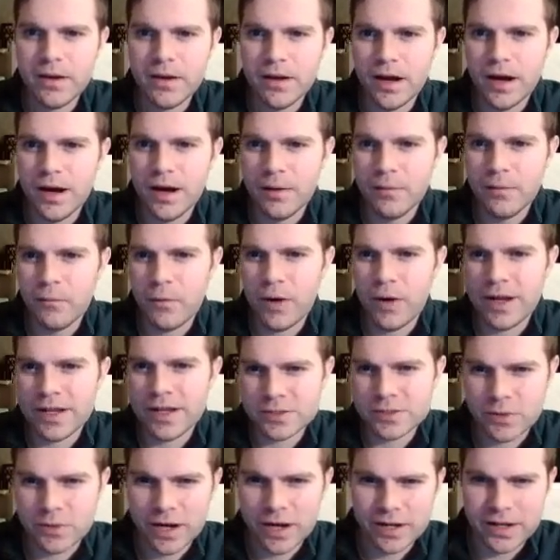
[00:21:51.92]
Why
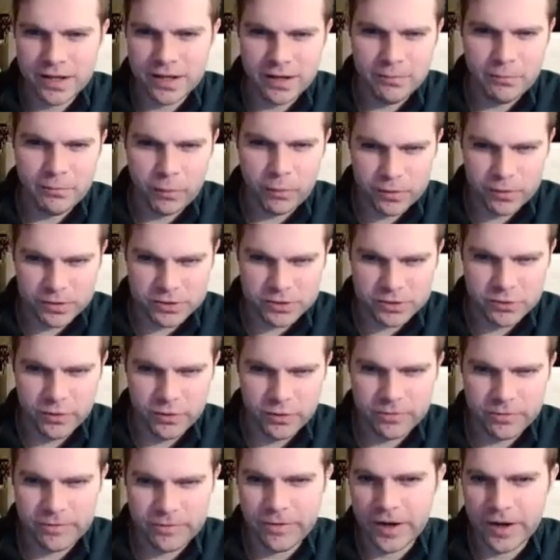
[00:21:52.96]
is writing an important tool
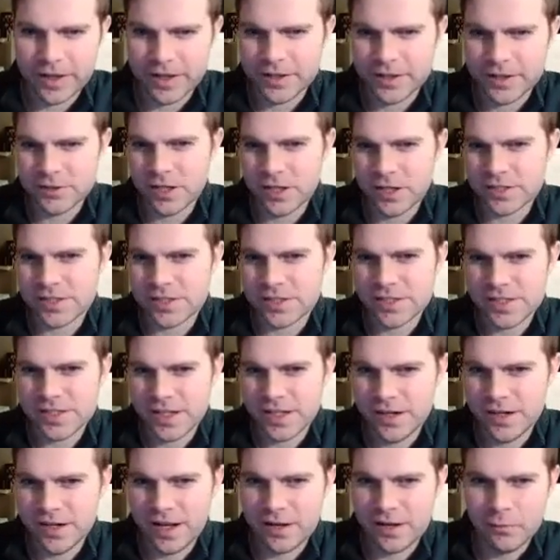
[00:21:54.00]
for fighting injustice
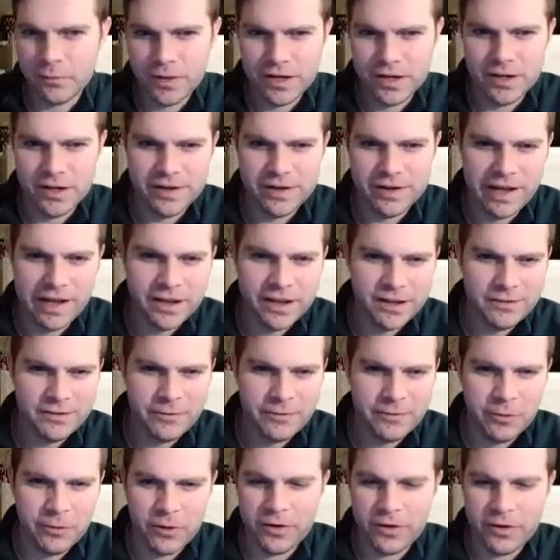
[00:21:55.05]
and inequity today? If
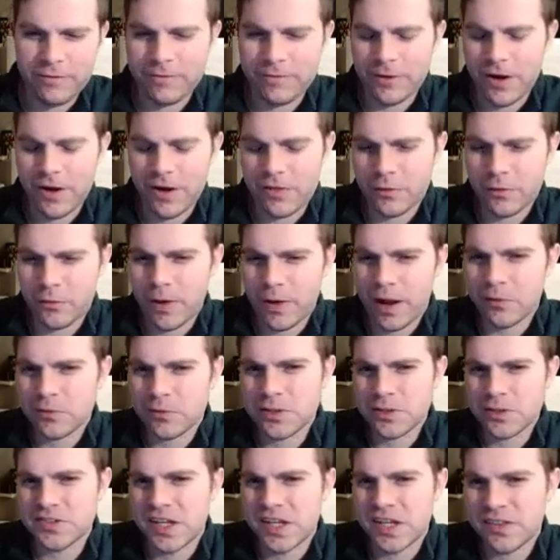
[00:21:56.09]
you're looking for another route
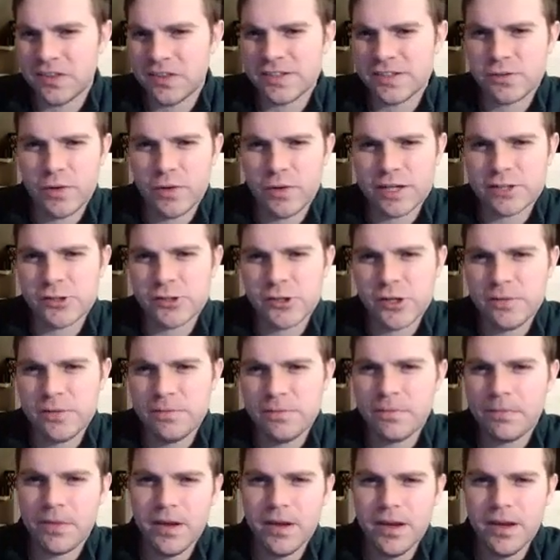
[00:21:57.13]
to take this question.
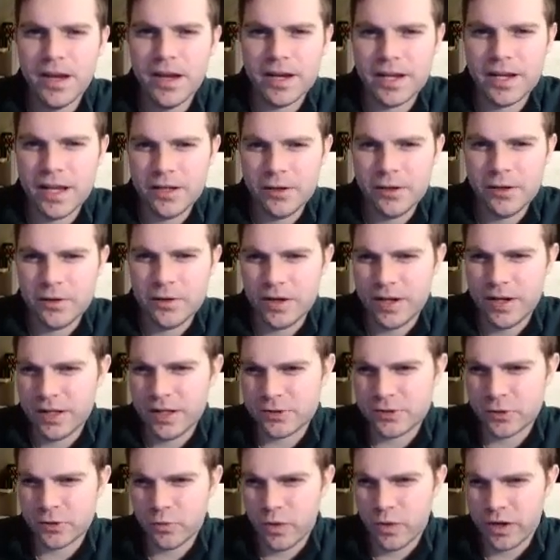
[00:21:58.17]
Again, you can
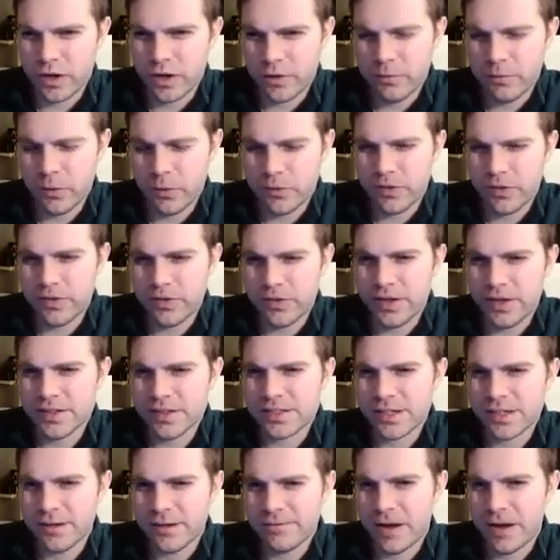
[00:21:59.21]
answer one or both of
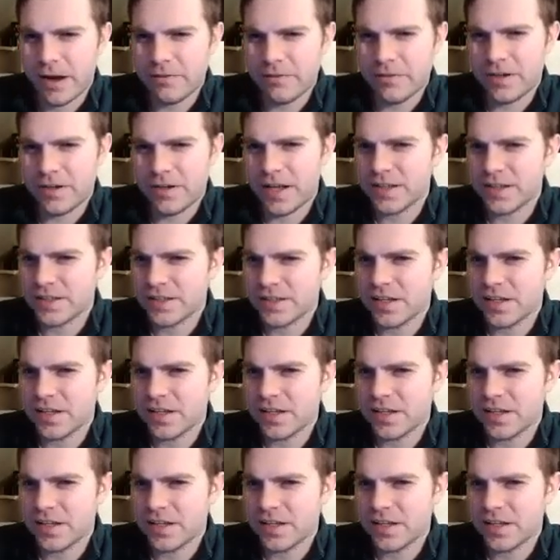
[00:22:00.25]
these in a 5 to 10